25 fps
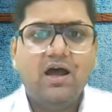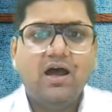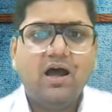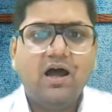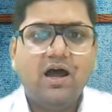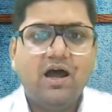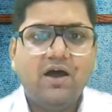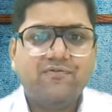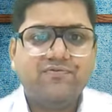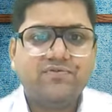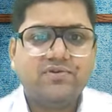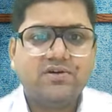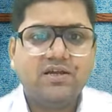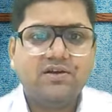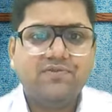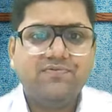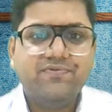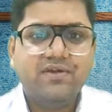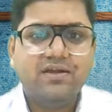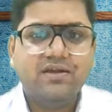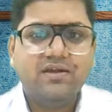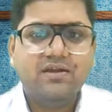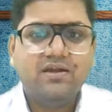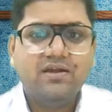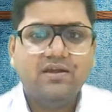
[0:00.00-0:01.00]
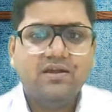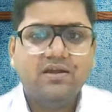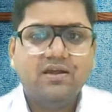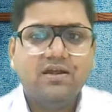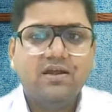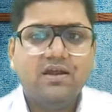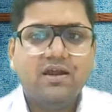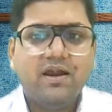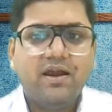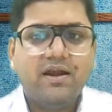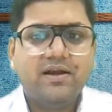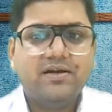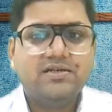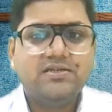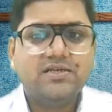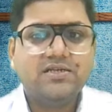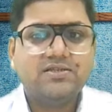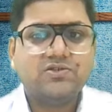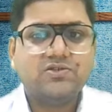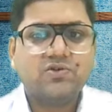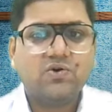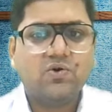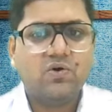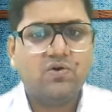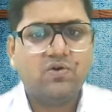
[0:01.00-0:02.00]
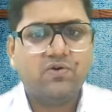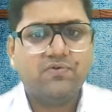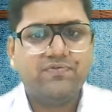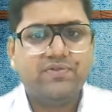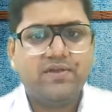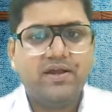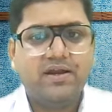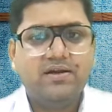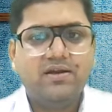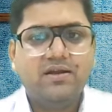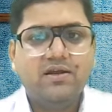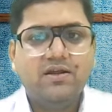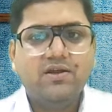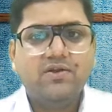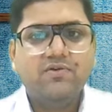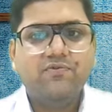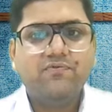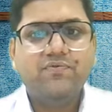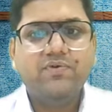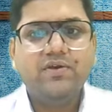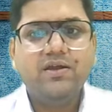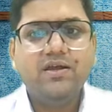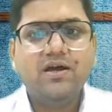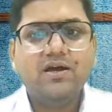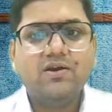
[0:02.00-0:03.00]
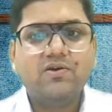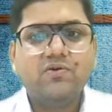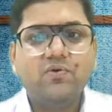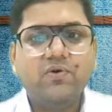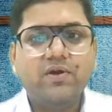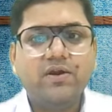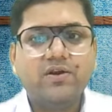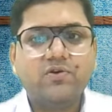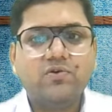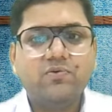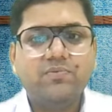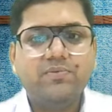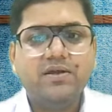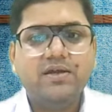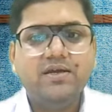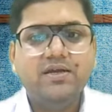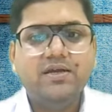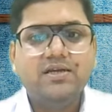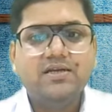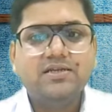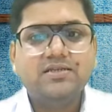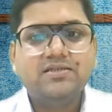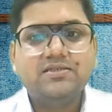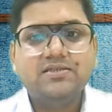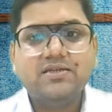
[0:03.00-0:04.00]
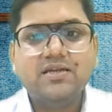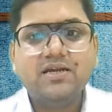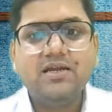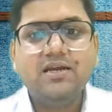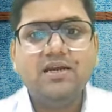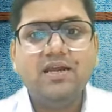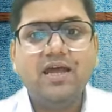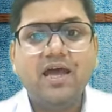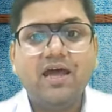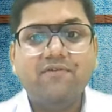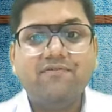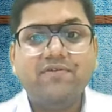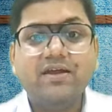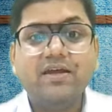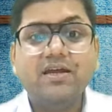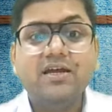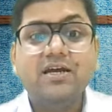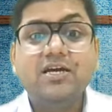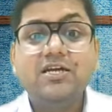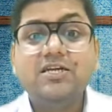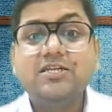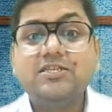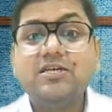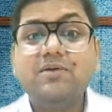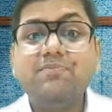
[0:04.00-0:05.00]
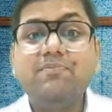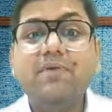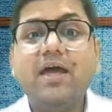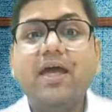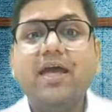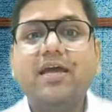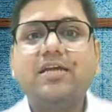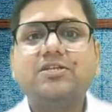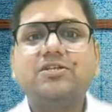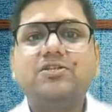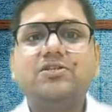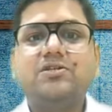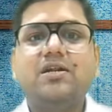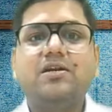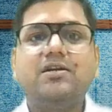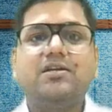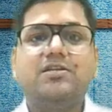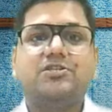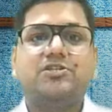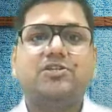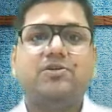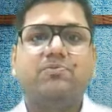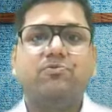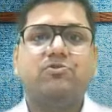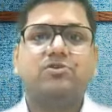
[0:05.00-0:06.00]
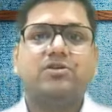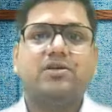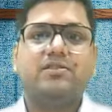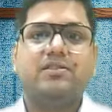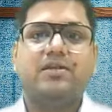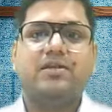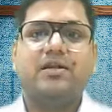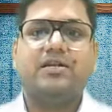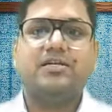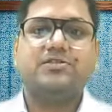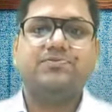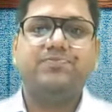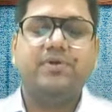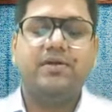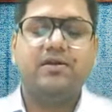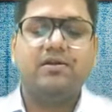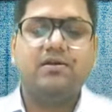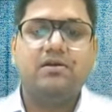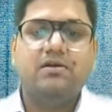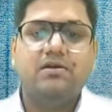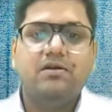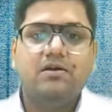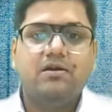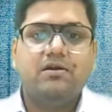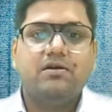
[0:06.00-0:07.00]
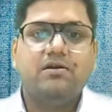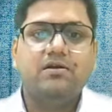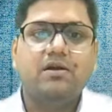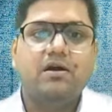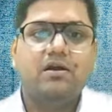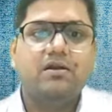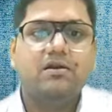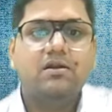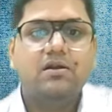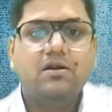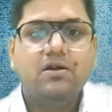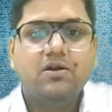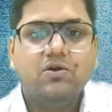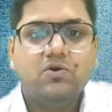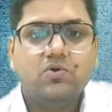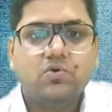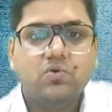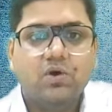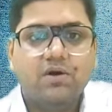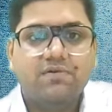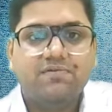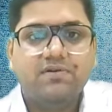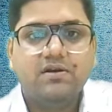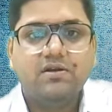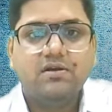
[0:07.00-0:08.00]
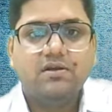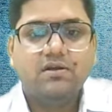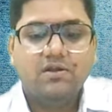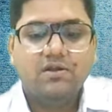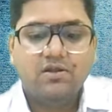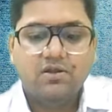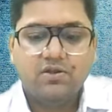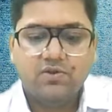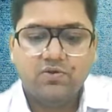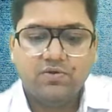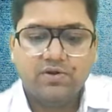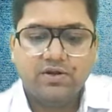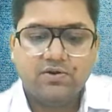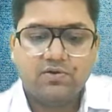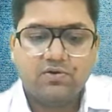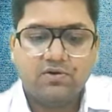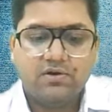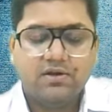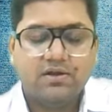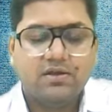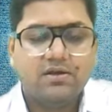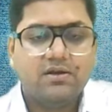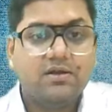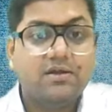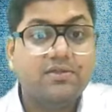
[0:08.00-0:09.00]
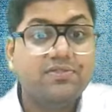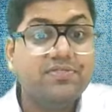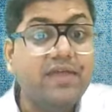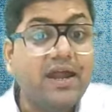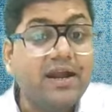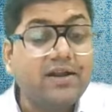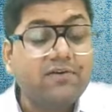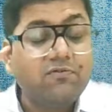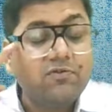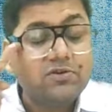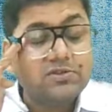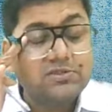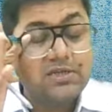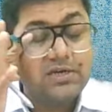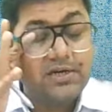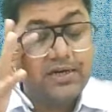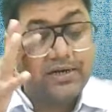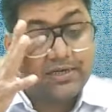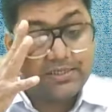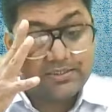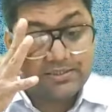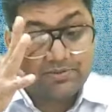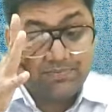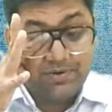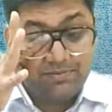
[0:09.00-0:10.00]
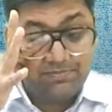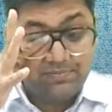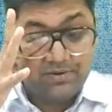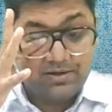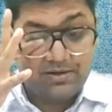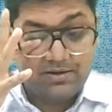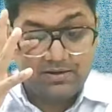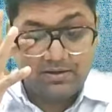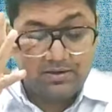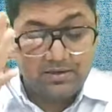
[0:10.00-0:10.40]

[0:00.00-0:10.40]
After we adjust all of that, we are going to be still having some extra distribution that is being done to our unit holder. That was the latest amendment.